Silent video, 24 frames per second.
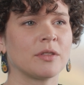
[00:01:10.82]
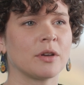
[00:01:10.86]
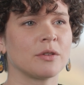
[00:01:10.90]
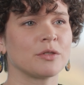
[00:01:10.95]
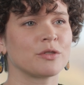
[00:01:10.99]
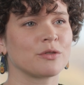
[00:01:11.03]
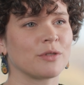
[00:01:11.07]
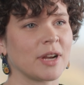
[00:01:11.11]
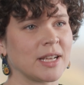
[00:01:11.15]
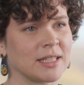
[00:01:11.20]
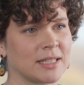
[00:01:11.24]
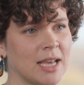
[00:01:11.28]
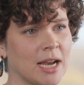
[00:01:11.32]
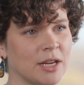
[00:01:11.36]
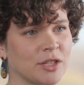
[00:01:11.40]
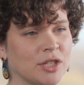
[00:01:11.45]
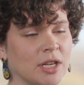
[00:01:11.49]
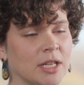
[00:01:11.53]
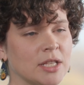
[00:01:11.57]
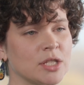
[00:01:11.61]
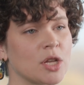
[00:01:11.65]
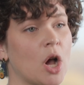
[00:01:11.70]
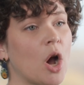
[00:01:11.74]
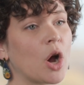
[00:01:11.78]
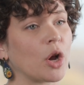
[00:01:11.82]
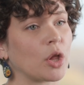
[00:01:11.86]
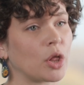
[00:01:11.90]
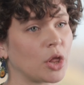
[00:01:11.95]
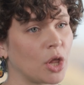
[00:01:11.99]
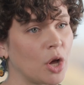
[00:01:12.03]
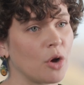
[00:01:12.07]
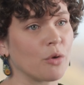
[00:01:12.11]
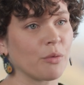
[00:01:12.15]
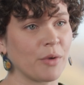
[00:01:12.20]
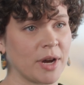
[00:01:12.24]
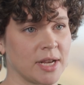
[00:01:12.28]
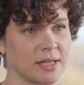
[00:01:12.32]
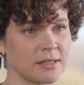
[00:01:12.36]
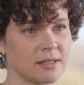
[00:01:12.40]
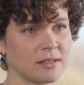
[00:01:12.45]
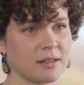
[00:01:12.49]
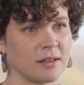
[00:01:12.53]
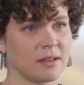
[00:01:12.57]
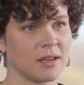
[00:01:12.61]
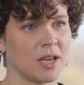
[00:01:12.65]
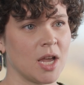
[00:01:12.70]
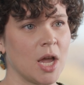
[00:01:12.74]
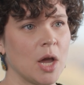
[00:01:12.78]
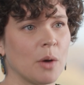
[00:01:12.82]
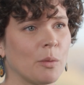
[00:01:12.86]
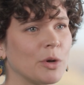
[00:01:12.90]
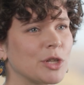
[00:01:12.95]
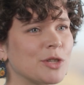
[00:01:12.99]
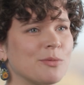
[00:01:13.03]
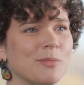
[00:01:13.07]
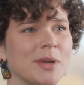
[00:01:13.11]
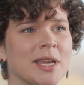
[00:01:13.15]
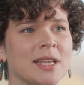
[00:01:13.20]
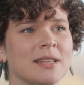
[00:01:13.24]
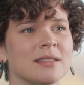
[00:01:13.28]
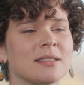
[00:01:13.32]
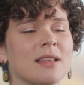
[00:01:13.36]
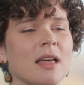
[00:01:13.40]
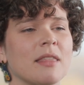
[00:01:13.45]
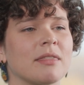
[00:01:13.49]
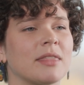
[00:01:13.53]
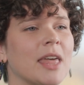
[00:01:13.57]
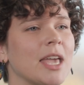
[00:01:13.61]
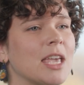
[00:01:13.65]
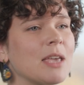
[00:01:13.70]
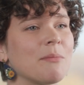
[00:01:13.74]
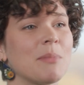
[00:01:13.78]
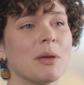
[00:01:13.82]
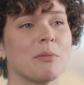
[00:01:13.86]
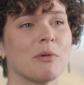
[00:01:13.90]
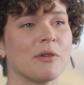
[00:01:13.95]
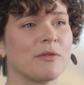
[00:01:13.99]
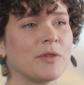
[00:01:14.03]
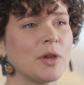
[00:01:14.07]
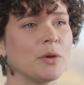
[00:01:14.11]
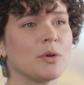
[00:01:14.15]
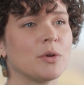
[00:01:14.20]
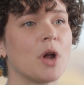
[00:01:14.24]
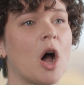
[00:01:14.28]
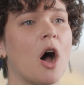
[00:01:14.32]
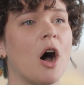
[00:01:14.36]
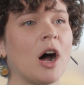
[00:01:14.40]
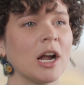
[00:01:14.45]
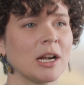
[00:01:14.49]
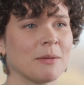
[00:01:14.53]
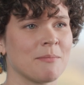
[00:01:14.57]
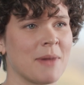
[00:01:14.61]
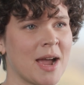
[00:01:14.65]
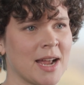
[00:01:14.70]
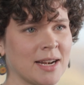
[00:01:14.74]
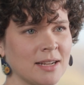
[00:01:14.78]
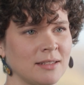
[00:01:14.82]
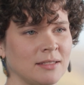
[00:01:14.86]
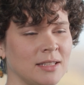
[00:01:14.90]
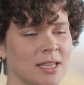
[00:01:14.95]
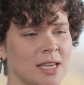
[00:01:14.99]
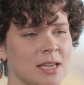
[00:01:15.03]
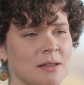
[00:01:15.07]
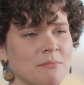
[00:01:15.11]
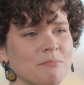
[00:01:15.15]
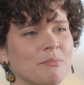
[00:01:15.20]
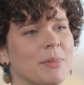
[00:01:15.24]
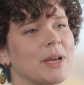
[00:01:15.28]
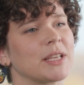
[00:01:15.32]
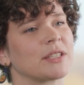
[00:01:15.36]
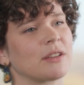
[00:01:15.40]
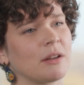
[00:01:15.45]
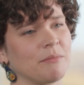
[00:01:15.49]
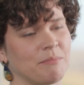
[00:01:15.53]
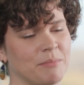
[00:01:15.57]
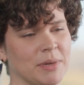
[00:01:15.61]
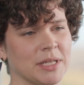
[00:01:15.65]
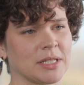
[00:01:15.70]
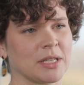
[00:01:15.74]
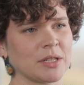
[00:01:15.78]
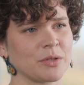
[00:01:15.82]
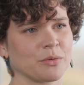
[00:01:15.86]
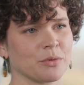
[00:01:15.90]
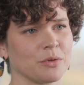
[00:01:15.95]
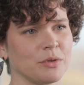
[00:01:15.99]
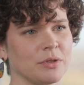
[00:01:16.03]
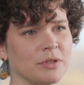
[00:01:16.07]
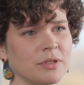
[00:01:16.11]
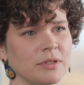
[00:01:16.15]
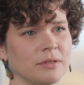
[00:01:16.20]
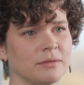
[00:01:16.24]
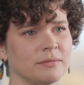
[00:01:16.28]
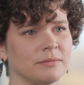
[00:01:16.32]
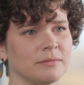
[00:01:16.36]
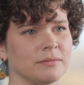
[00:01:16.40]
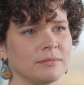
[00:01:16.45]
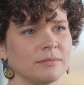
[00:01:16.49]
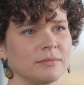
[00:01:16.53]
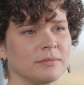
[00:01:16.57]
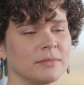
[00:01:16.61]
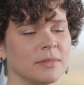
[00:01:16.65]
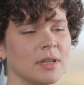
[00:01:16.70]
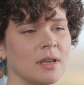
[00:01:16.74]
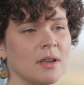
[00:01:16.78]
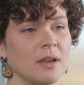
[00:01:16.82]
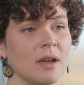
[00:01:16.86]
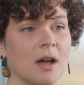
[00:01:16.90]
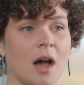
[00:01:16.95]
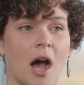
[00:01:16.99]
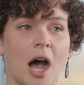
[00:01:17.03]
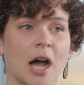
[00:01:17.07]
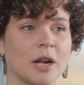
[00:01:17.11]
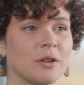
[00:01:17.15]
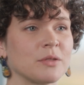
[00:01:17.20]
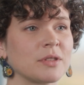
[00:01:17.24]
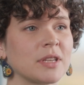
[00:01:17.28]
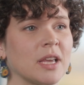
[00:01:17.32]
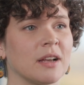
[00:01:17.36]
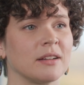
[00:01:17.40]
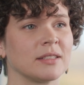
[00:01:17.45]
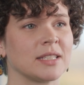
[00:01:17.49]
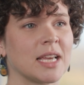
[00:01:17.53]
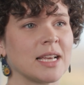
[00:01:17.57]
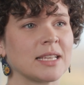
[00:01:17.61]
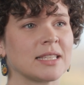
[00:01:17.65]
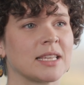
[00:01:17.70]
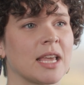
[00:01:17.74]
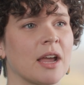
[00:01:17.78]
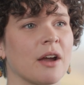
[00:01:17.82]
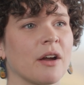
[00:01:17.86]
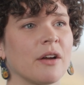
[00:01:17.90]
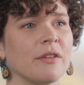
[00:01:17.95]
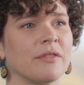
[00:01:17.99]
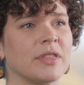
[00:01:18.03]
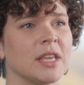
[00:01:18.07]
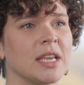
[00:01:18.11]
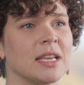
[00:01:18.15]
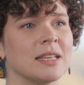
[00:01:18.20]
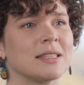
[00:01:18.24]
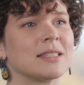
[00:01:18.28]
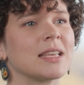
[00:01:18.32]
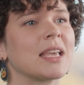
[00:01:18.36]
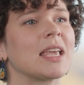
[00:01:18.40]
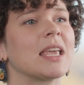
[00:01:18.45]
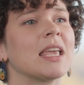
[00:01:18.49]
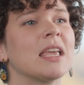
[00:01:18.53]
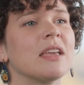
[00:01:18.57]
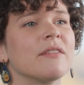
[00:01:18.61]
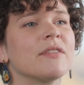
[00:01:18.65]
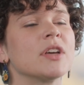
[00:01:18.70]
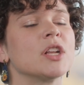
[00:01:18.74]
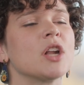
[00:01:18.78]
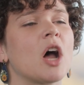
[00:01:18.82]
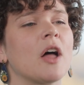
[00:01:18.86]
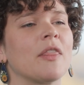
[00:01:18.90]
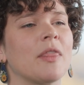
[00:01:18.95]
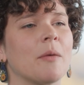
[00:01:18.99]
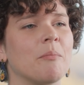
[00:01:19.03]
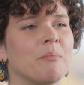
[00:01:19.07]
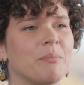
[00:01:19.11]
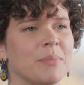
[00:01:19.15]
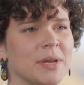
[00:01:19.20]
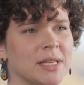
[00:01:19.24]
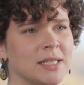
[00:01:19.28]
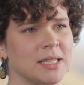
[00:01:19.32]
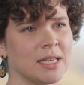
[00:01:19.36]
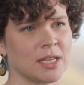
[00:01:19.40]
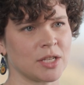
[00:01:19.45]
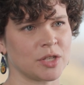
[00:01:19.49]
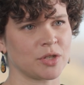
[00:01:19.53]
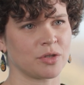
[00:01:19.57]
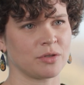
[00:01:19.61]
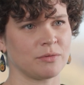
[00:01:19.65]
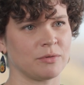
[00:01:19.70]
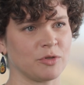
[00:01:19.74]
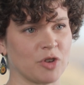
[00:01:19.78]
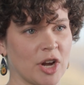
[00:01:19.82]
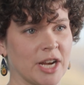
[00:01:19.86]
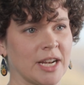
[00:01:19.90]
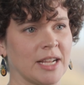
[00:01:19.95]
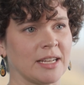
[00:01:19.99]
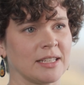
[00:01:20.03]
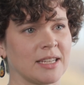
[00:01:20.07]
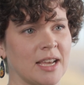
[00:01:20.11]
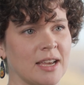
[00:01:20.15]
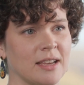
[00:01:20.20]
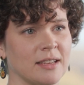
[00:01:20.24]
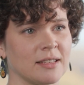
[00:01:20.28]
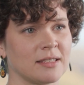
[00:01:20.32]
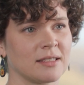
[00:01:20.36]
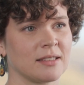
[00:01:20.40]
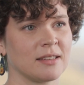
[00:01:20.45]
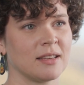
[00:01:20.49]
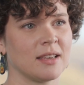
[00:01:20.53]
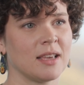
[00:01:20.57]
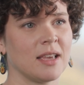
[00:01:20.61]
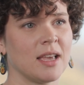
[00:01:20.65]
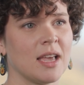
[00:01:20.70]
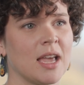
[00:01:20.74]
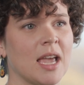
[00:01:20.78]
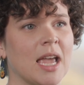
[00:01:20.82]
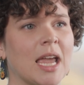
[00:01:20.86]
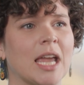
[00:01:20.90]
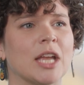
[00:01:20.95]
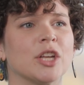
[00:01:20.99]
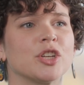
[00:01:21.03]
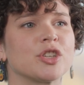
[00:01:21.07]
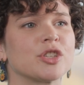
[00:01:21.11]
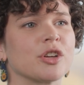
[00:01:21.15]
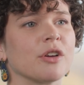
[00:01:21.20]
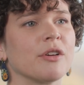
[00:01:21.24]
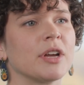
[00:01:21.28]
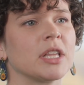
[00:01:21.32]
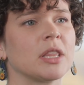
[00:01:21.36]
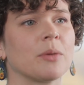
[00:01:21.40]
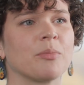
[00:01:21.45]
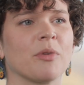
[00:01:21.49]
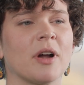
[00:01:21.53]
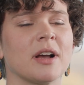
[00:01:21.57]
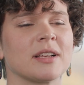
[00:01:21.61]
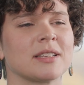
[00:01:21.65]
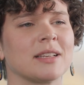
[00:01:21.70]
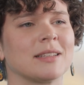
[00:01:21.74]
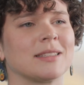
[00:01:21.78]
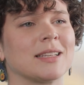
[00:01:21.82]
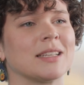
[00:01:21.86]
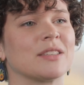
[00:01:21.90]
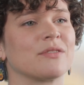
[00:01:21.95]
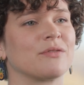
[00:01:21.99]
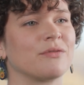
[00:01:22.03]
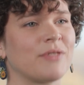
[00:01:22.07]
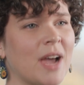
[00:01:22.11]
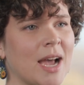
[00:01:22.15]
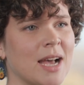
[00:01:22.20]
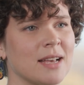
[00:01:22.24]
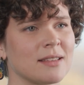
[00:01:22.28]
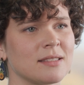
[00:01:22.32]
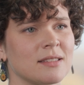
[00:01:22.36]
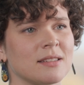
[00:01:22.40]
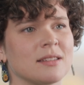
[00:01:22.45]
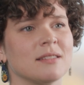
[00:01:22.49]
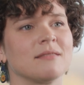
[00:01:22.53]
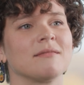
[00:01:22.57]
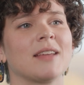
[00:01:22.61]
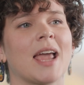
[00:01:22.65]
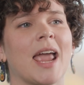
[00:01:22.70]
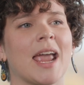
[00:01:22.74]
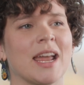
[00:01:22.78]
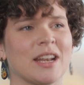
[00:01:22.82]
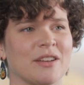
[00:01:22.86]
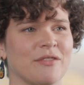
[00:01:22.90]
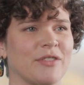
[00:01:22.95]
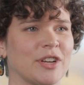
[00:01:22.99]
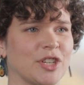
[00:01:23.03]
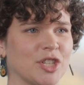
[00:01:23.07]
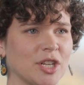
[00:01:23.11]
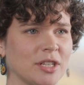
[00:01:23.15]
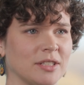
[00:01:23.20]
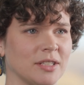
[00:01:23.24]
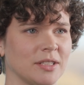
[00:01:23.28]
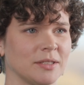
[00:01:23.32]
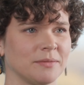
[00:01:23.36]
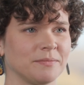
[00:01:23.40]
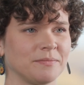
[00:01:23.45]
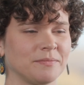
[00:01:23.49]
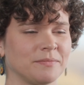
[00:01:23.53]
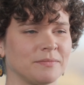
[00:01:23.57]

of those transactions are low risk, which means they can be reviewed automatically based on business rules. Autoscale takes care of these even on the busiest trading days, ensuring the process is fast and efficient.